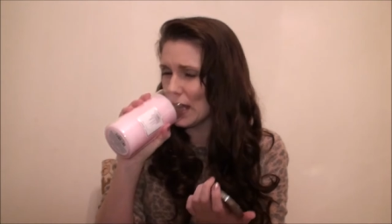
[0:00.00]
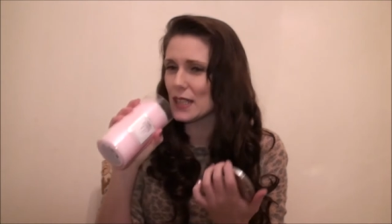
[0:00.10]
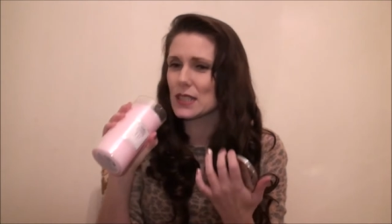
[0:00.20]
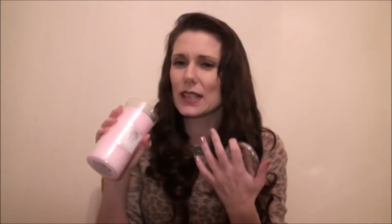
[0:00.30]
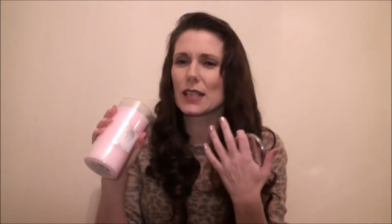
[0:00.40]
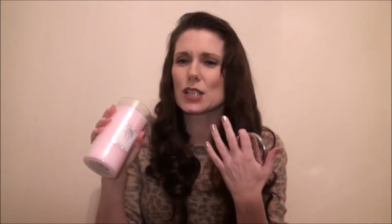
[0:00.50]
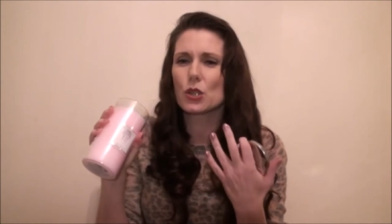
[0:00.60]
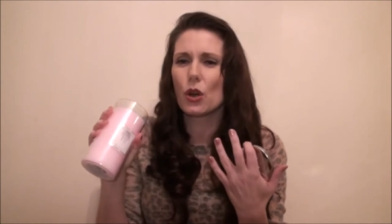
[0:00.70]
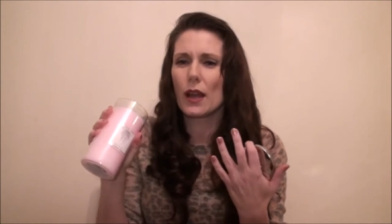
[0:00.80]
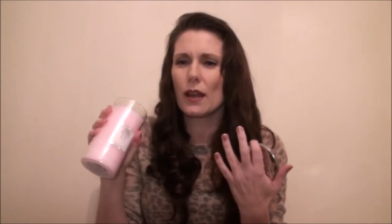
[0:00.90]
It's like a
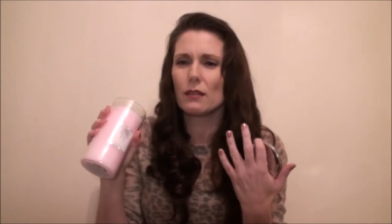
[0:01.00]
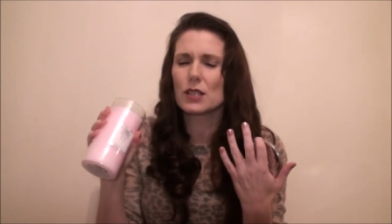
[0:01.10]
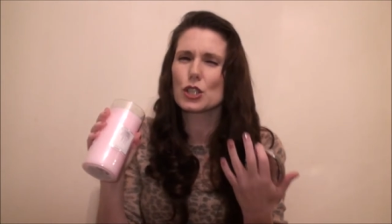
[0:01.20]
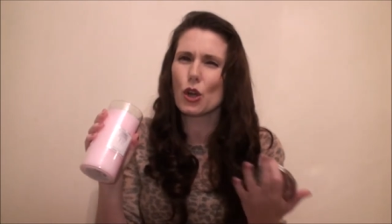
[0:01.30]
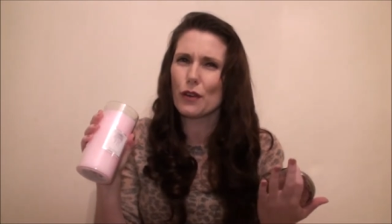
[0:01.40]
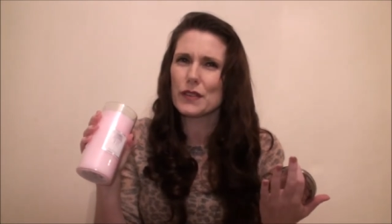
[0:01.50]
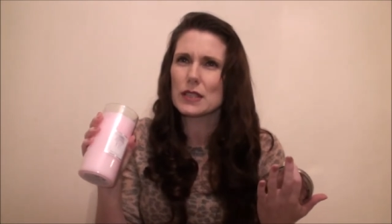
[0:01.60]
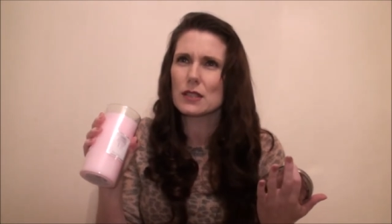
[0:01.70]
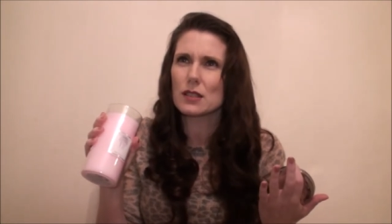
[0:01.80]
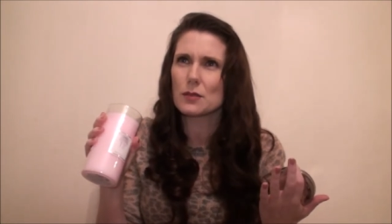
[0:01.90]
so
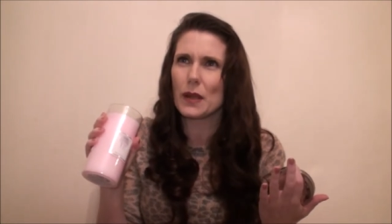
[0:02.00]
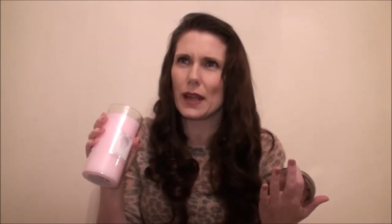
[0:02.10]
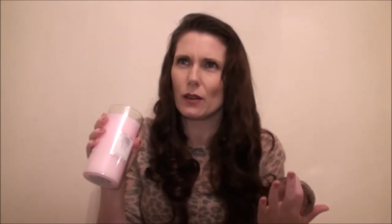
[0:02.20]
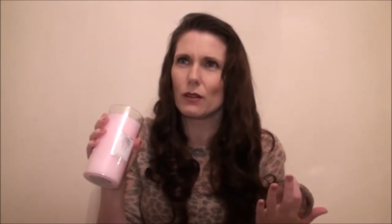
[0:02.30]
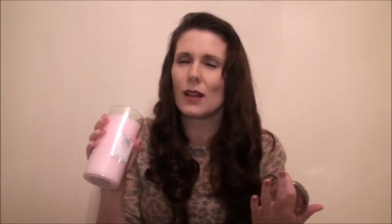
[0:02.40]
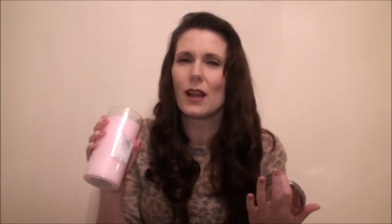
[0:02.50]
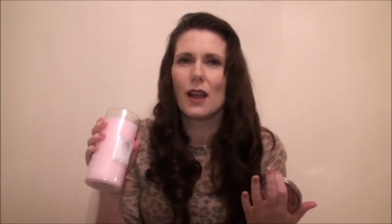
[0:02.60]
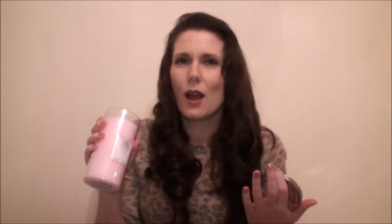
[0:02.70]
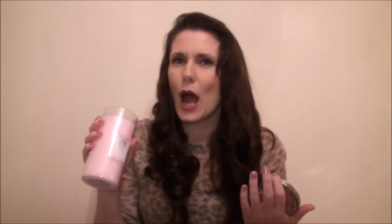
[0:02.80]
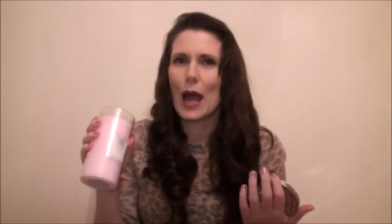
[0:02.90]
soft smell.
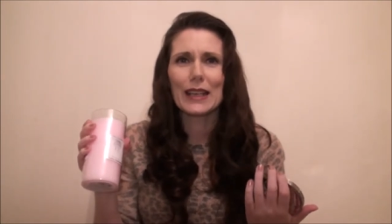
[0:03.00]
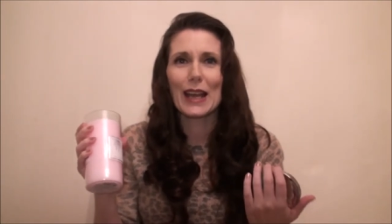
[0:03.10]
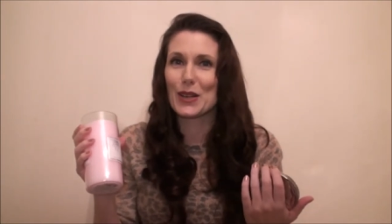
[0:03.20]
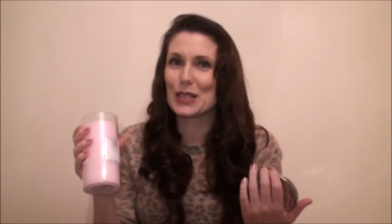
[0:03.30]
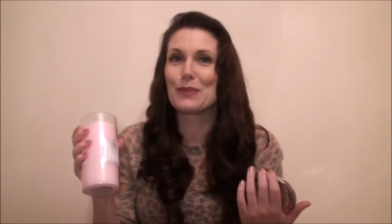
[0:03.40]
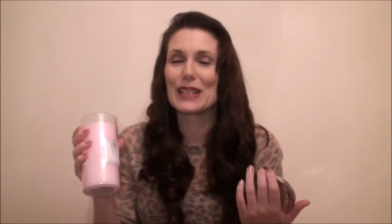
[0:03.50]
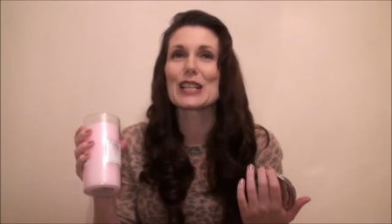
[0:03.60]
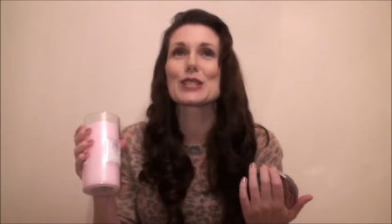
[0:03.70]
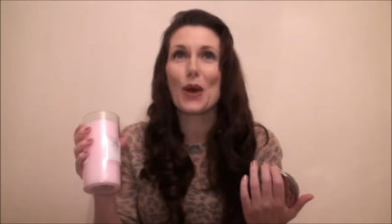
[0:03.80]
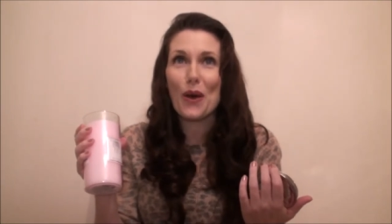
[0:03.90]
I cannot speak to
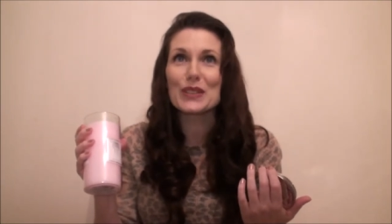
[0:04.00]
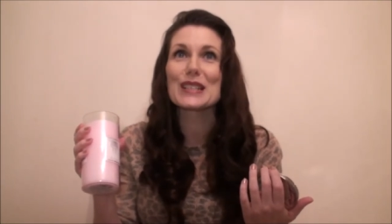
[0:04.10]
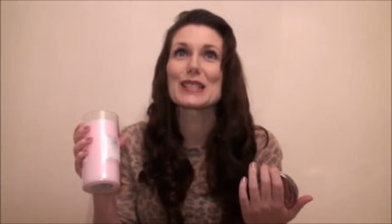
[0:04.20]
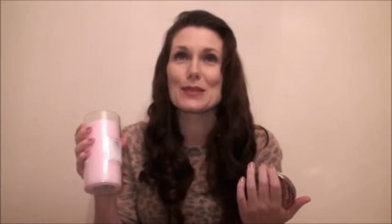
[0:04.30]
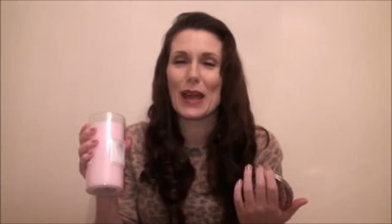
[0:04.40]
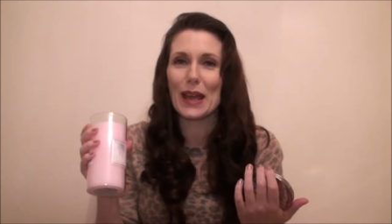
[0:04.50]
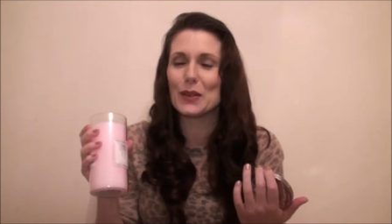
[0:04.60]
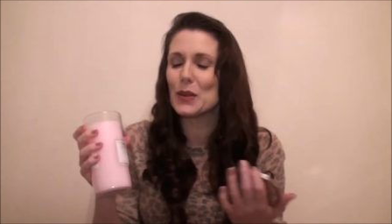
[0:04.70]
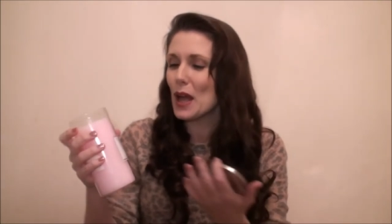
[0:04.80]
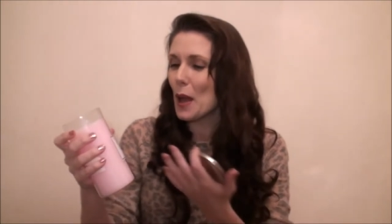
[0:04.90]
it. Soft
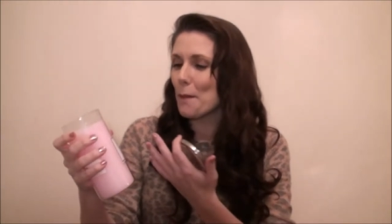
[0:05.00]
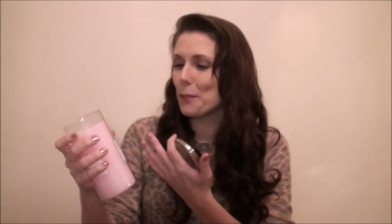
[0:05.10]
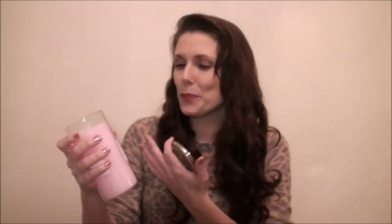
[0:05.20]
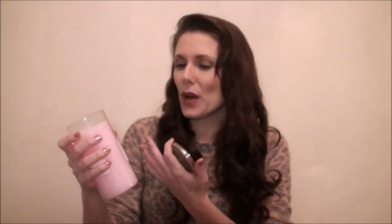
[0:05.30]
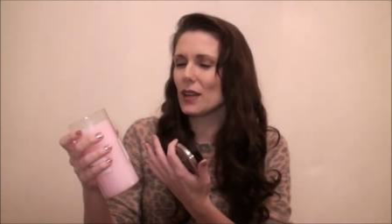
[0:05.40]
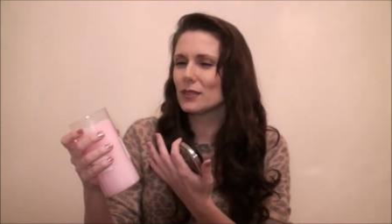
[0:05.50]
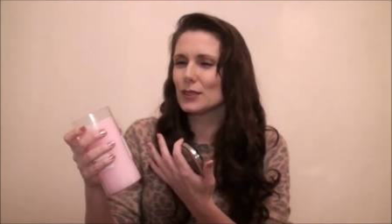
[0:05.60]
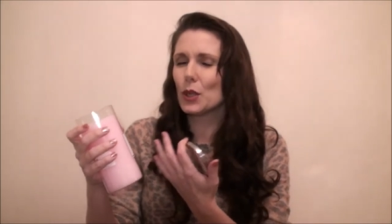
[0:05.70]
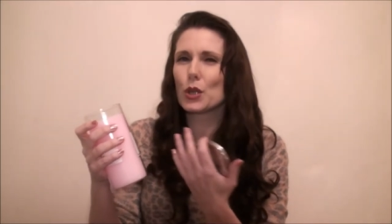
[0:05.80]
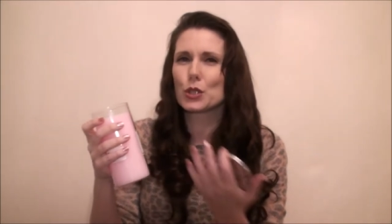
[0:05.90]
smell, but
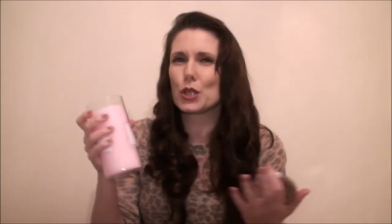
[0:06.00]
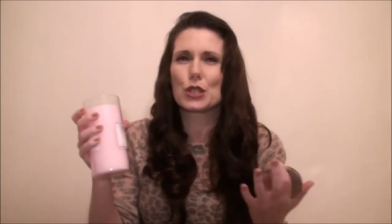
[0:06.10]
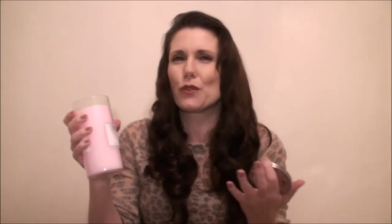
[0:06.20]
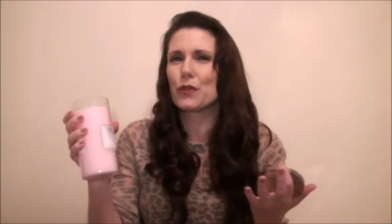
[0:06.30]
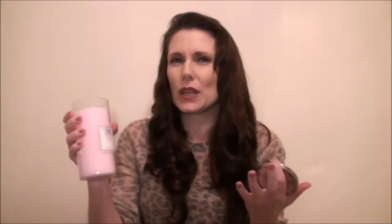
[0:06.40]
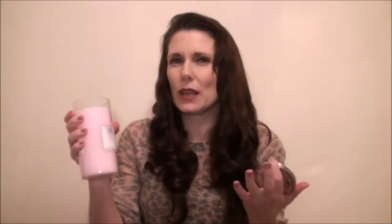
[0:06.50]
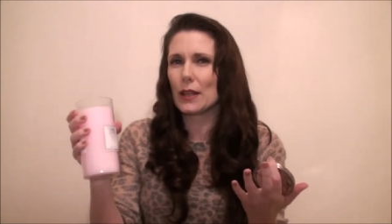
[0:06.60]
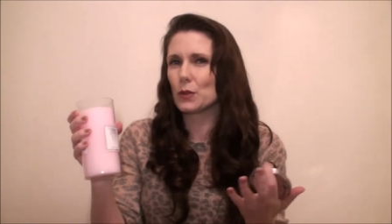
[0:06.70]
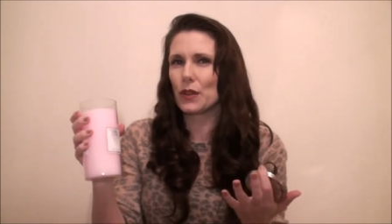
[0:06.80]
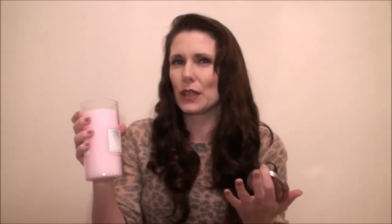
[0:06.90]
not too soft that
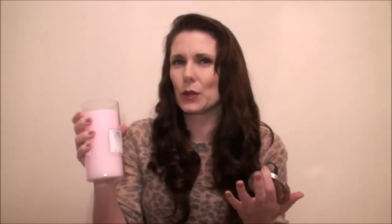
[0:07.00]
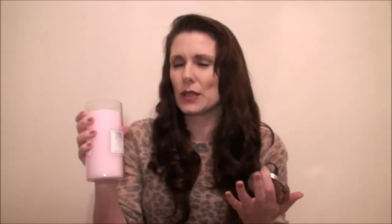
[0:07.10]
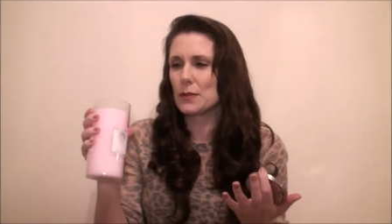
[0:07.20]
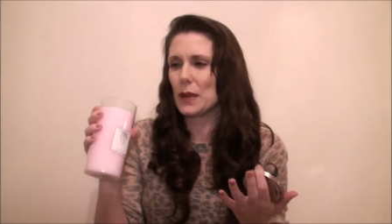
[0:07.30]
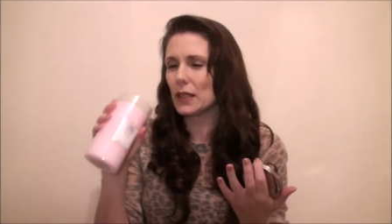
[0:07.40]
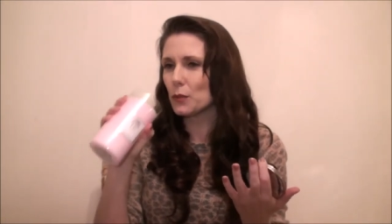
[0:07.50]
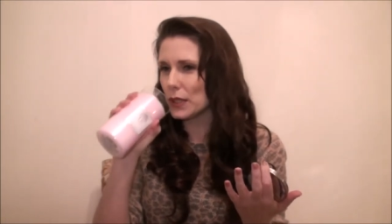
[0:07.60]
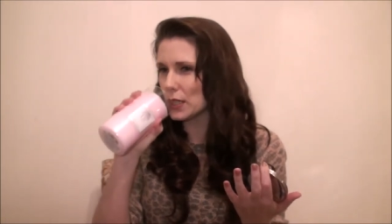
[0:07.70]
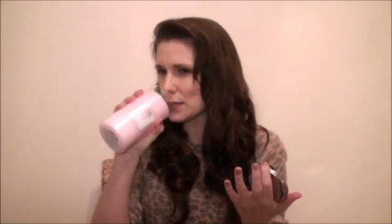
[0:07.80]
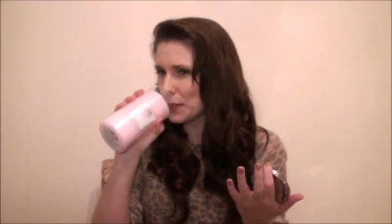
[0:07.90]
I don't think you're going to smell it
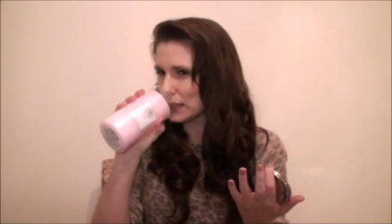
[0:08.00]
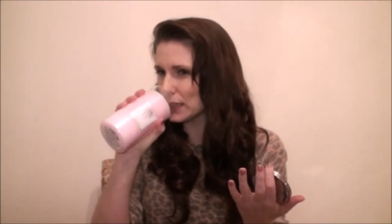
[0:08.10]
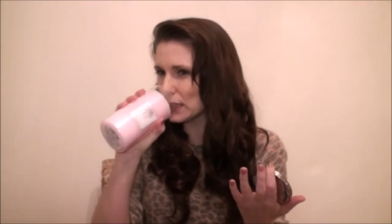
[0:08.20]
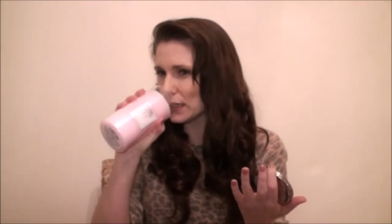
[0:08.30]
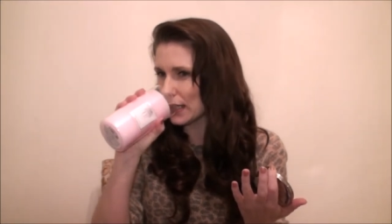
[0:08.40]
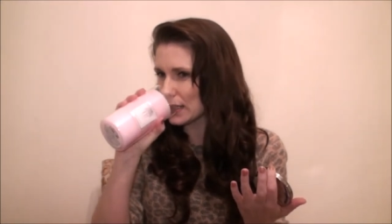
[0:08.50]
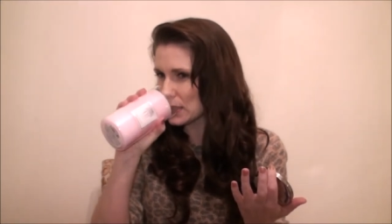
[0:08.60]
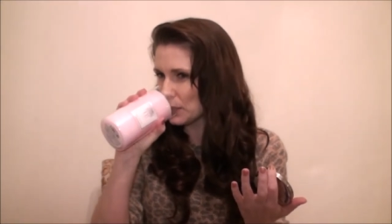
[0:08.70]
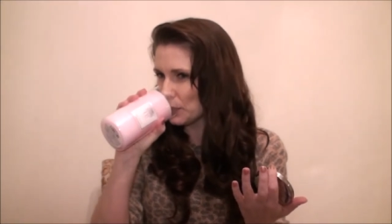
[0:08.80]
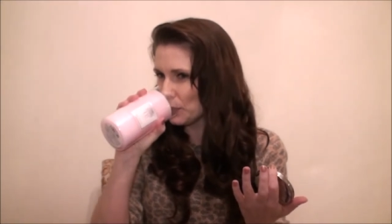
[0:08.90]
when you're smelling it like this.